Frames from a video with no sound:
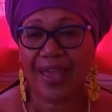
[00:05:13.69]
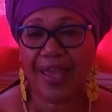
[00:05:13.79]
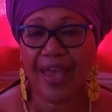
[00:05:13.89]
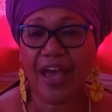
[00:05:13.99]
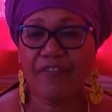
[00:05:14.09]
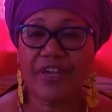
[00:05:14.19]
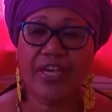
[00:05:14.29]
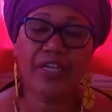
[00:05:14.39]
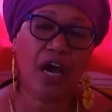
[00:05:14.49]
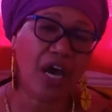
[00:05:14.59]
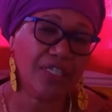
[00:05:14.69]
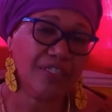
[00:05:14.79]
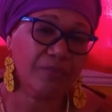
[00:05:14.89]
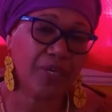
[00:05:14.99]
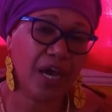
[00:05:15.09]
have an
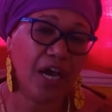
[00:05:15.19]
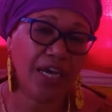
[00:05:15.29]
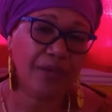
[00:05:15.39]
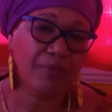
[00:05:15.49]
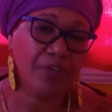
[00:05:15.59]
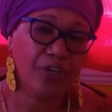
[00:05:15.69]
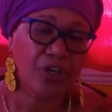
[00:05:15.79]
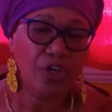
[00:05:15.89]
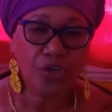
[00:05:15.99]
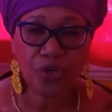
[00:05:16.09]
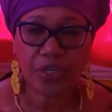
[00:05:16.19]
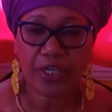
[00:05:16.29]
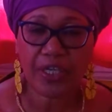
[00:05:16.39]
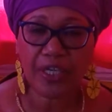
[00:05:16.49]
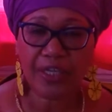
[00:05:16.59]
awesome time
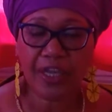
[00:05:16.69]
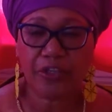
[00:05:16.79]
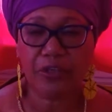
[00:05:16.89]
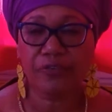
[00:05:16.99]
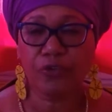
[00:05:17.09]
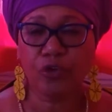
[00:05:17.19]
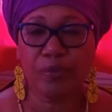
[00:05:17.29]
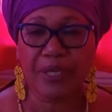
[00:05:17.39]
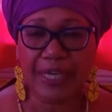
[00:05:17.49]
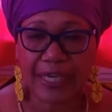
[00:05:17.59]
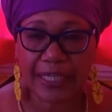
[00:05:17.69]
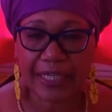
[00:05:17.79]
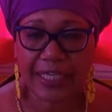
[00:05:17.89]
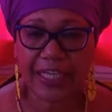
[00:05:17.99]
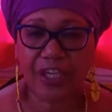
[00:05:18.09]
cooking. Let your food be
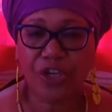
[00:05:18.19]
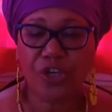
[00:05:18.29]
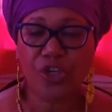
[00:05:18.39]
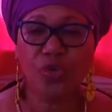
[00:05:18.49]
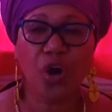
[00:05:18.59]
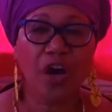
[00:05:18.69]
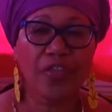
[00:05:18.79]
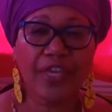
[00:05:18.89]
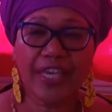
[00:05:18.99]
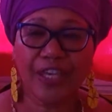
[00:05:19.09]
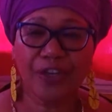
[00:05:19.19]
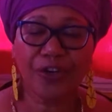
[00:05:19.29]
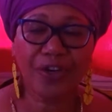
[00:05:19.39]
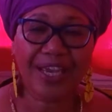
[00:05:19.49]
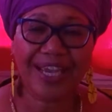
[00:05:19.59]
healing. You are the
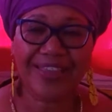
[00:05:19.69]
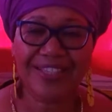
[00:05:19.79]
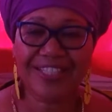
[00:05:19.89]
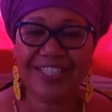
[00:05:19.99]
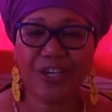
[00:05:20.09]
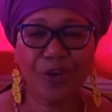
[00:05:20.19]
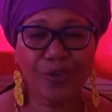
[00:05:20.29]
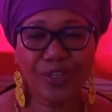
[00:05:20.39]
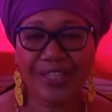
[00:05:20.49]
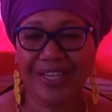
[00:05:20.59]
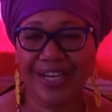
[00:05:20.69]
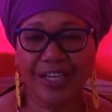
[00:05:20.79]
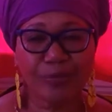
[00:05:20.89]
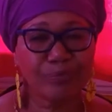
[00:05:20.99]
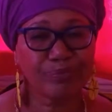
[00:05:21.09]
healer, and this is totally
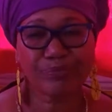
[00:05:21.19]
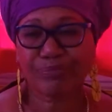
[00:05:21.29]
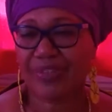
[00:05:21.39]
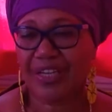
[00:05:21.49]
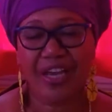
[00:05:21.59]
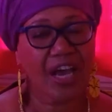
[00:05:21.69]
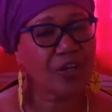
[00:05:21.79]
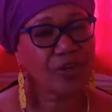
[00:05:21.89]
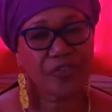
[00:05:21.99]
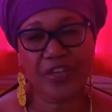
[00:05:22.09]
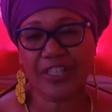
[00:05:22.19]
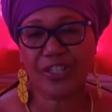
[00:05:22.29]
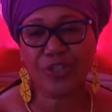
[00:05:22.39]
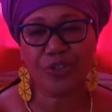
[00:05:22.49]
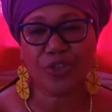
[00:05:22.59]
a good thing to
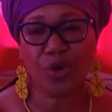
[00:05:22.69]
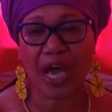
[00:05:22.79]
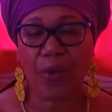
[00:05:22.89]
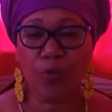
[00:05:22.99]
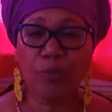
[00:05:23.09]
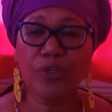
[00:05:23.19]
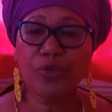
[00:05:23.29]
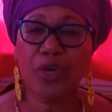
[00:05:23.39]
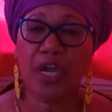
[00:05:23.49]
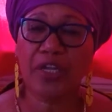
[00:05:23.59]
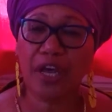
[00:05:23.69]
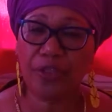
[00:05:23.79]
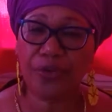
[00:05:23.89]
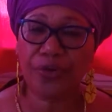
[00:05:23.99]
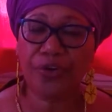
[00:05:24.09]
do. So I will be doing
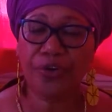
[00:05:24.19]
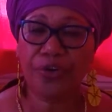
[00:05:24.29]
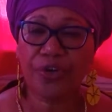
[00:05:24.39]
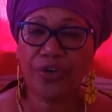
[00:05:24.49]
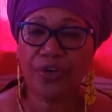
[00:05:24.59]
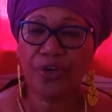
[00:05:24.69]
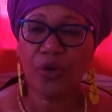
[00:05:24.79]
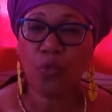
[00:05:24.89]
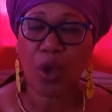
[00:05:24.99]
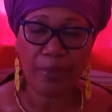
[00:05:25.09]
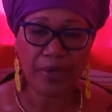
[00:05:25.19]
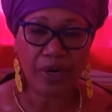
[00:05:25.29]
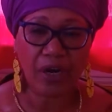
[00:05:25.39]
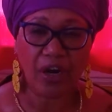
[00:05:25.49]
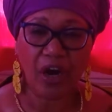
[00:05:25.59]
another
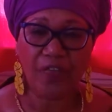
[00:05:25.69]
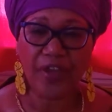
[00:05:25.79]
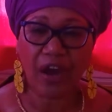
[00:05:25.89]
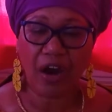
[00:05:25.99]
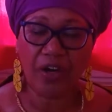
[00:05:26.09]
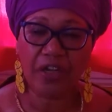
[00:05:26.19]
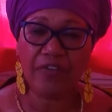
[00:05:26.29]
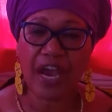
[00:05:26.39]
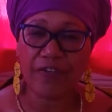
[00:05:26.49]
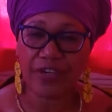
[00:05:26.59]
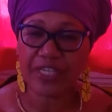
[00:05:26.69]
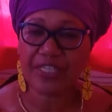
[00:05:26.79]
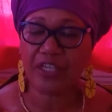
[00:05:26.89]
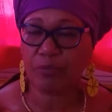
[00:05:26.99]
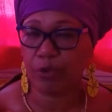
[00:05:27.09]
webinar on the art of
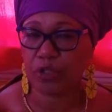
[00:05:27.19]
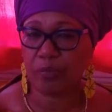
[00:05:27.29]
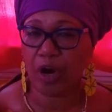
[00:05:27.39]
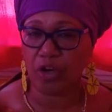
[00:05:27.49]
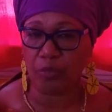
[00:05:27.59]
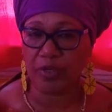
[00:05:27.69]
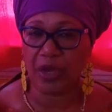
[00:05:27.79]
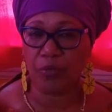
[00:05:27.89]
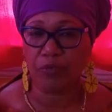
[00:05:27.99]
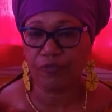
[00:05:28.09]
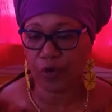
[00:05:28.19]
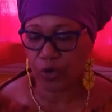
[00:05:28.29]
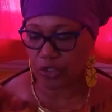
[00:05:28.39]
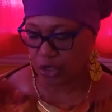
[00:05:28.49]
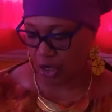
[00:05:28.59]
African-centered postpartum, and I will focus